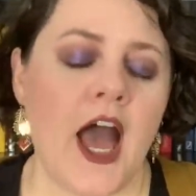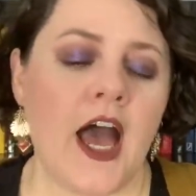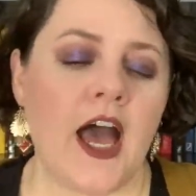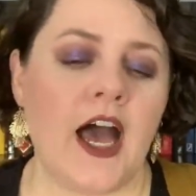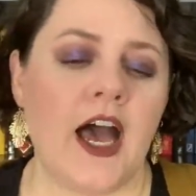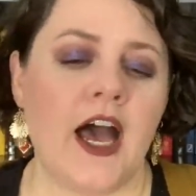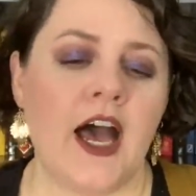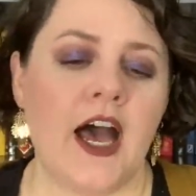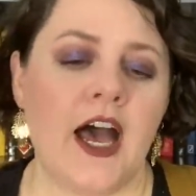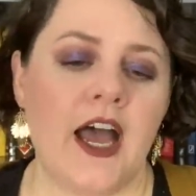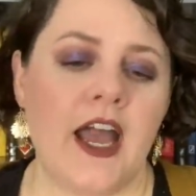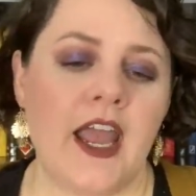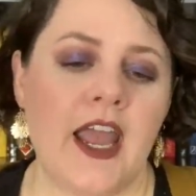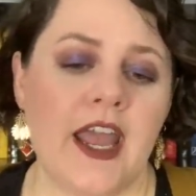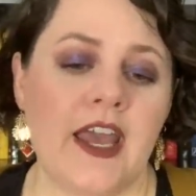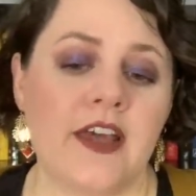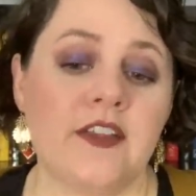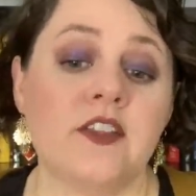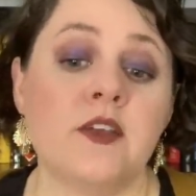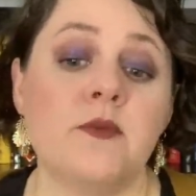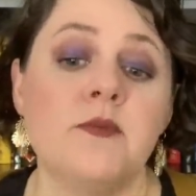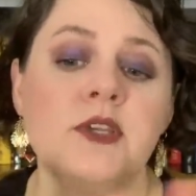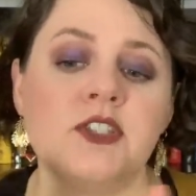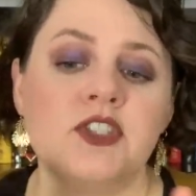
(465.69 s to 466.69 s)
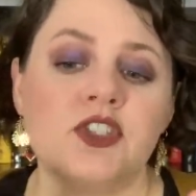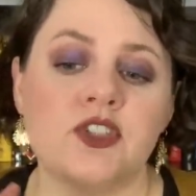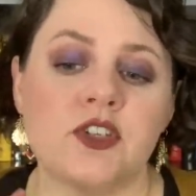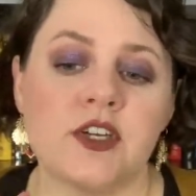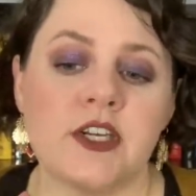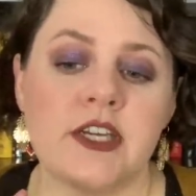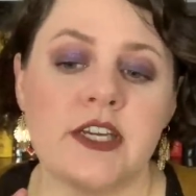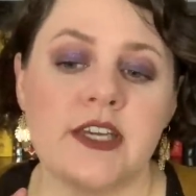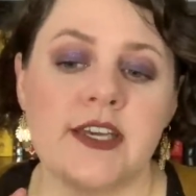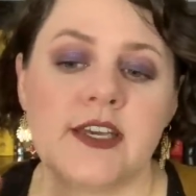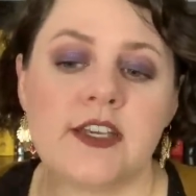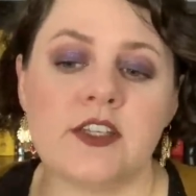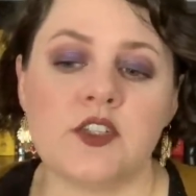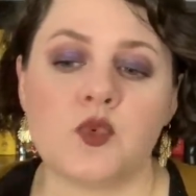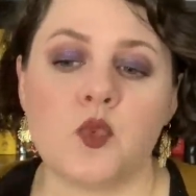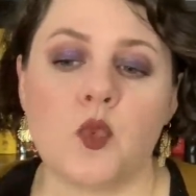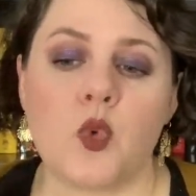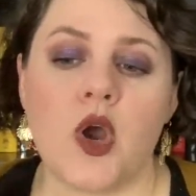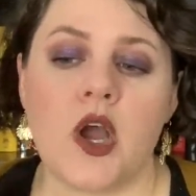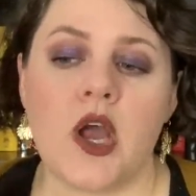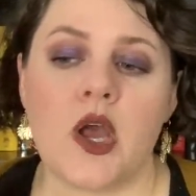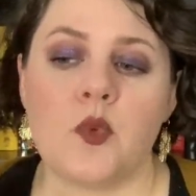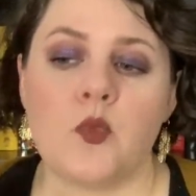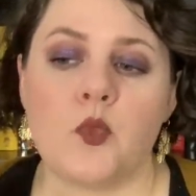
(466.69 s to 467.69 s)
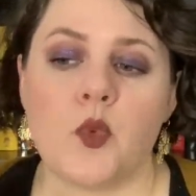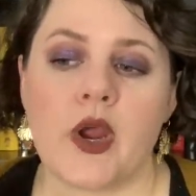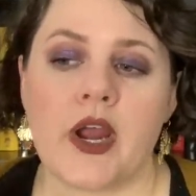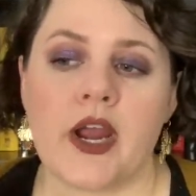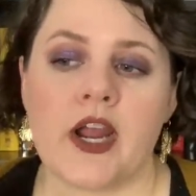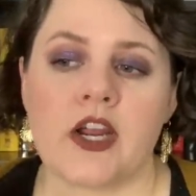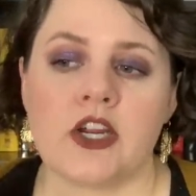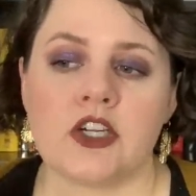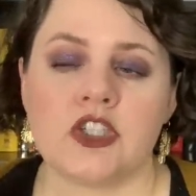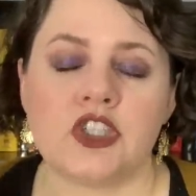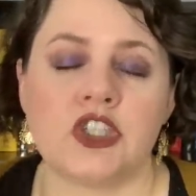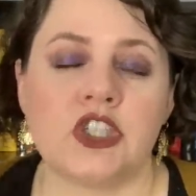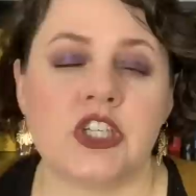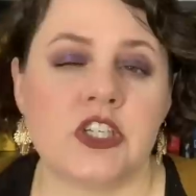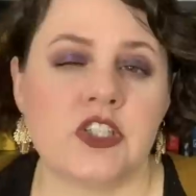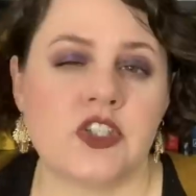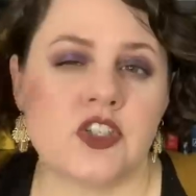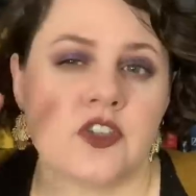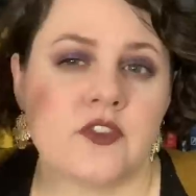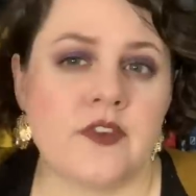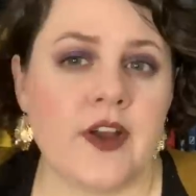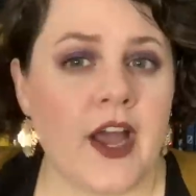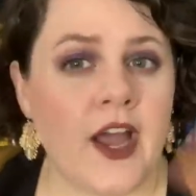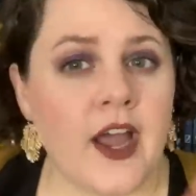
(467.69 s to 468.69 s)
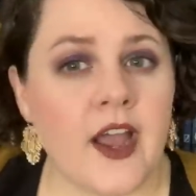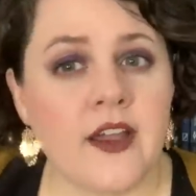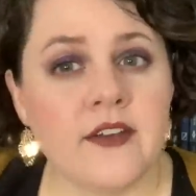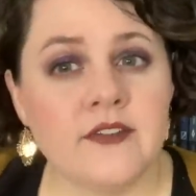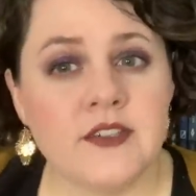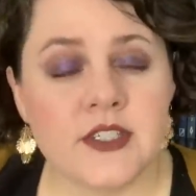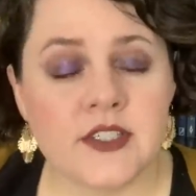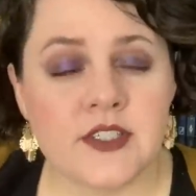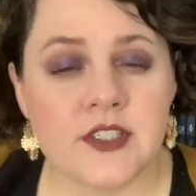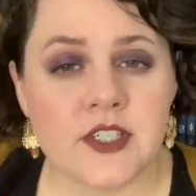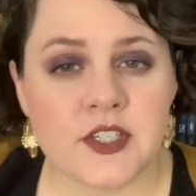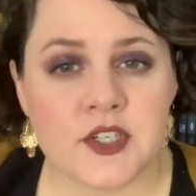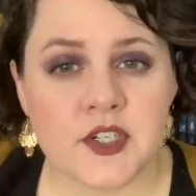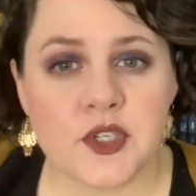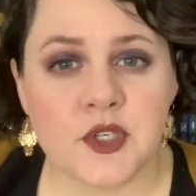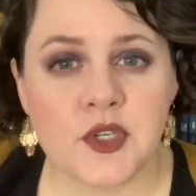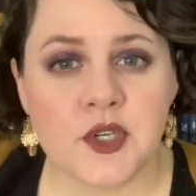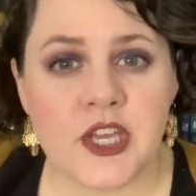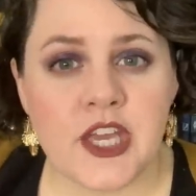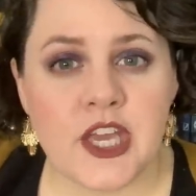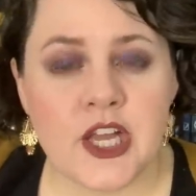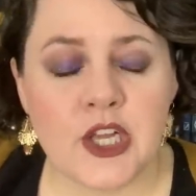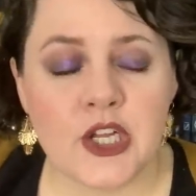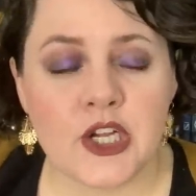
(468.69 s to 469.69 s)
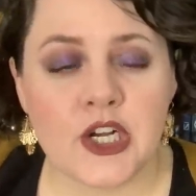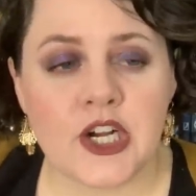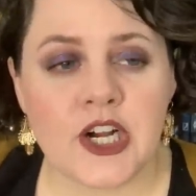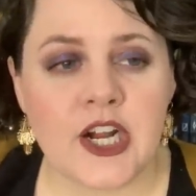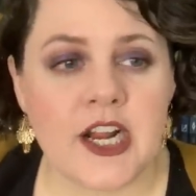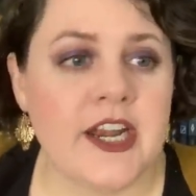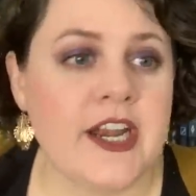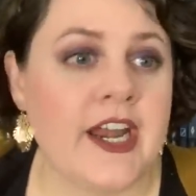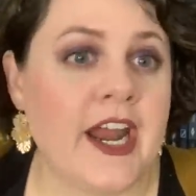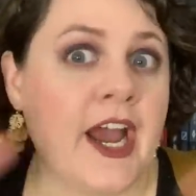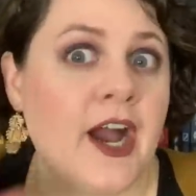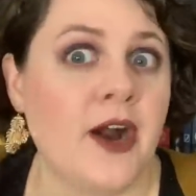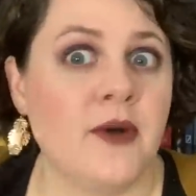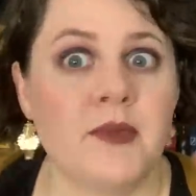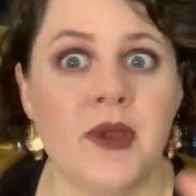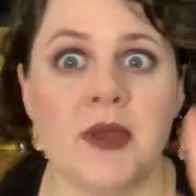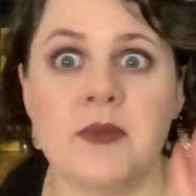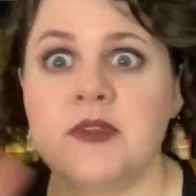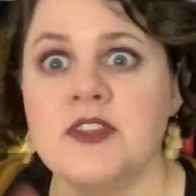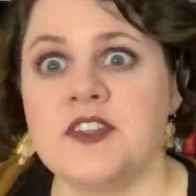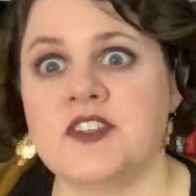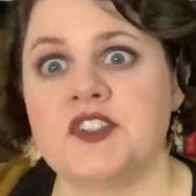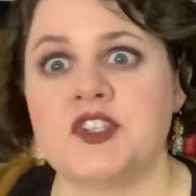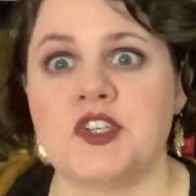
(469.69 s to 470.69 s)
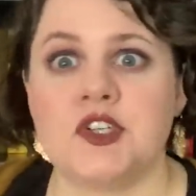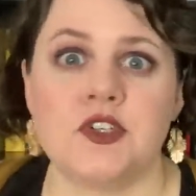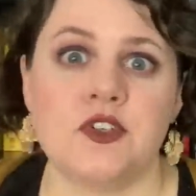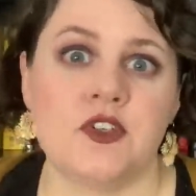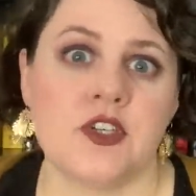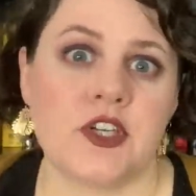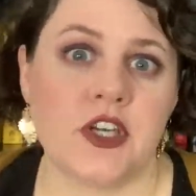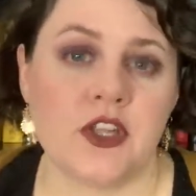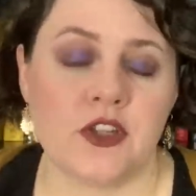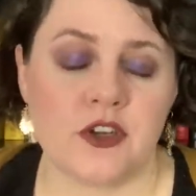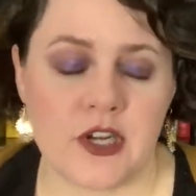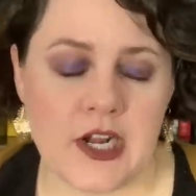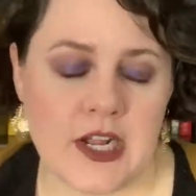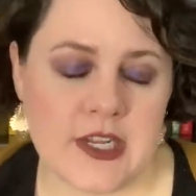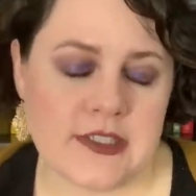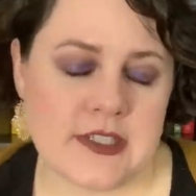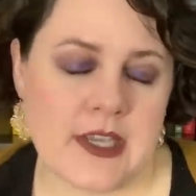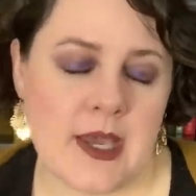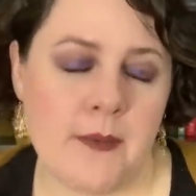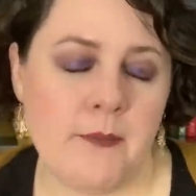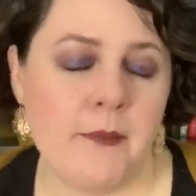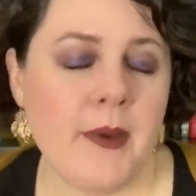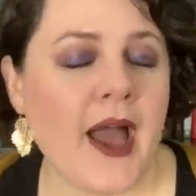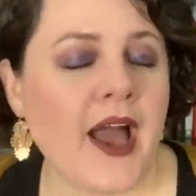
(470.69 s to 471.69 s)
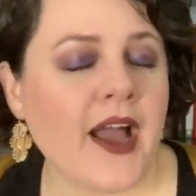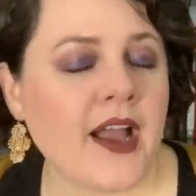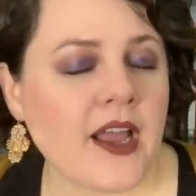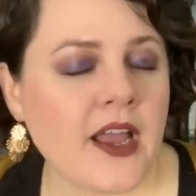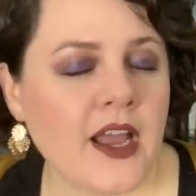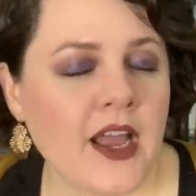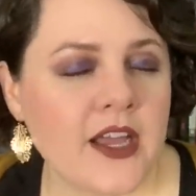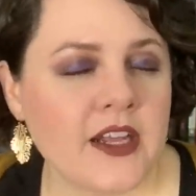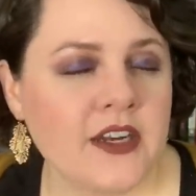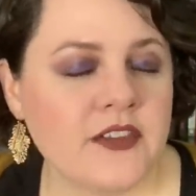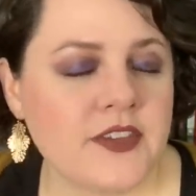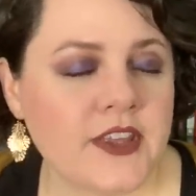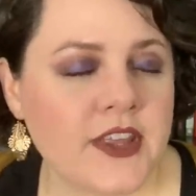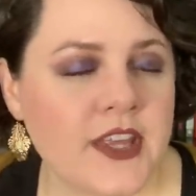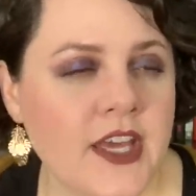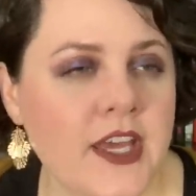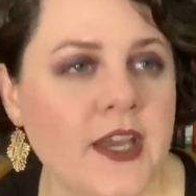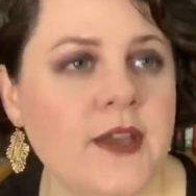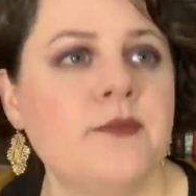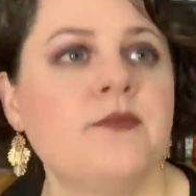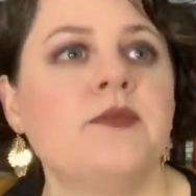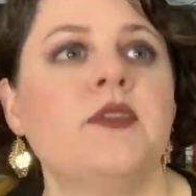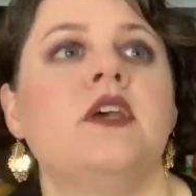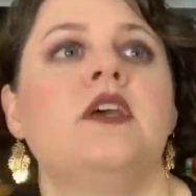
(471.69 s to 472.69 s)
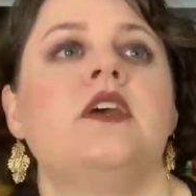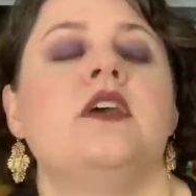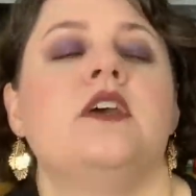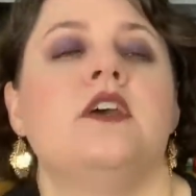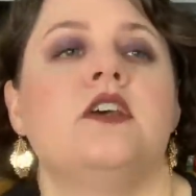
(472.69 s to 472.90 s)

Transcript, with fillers: Uh, and the mystery is one where she survived a serial killer, and now maybe the serial killer has come back, kind of a thing.